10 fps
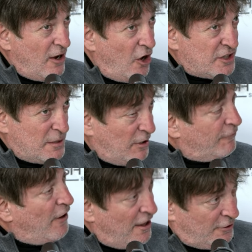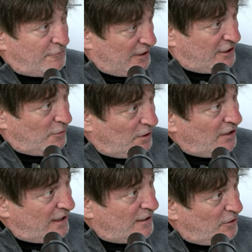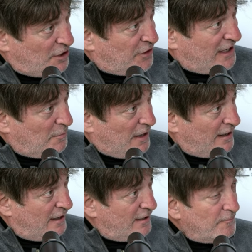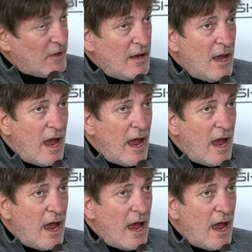ultimate father figure, really, when you think about it. Yeah, really.